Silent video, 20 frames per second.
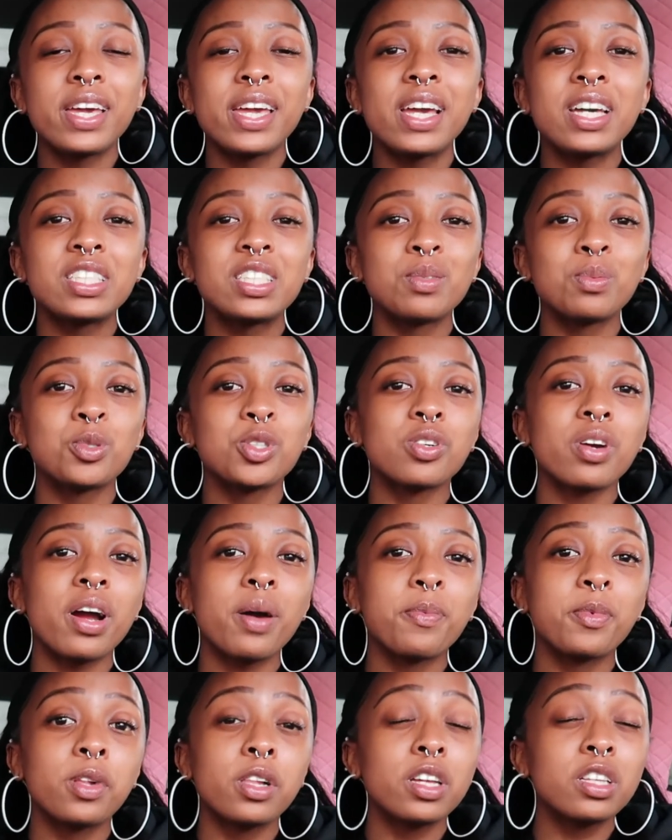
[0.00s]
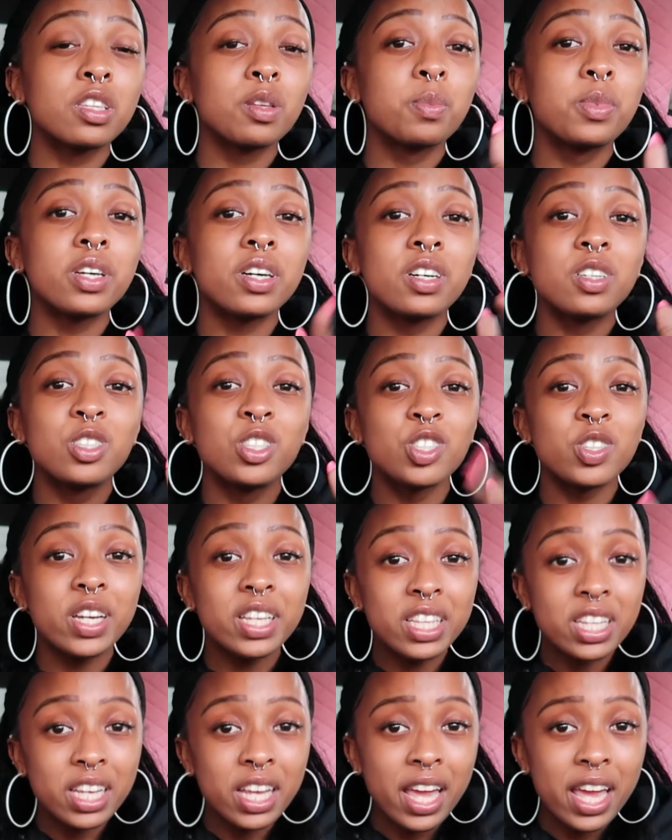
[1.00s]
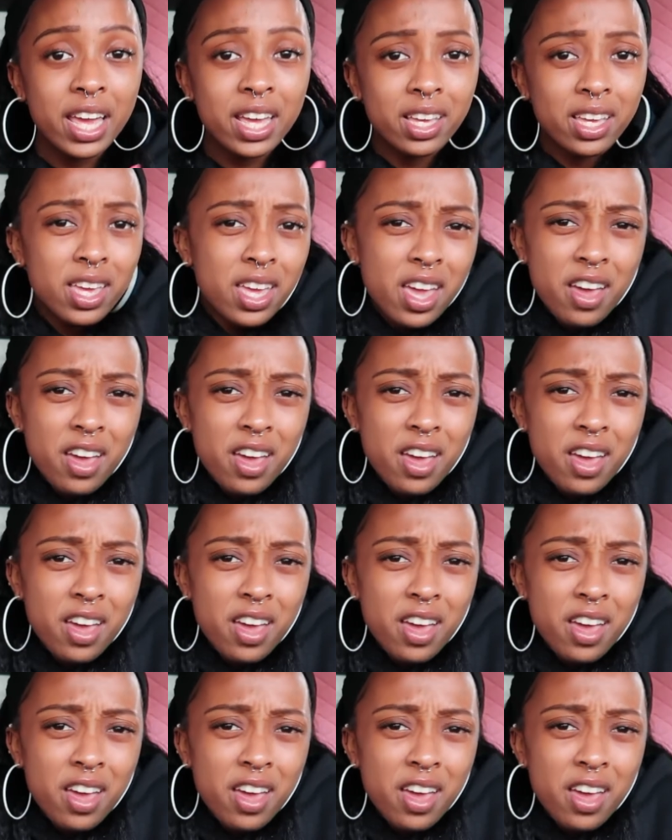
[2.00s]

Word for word: and subscribe and click the bell. Join the gang.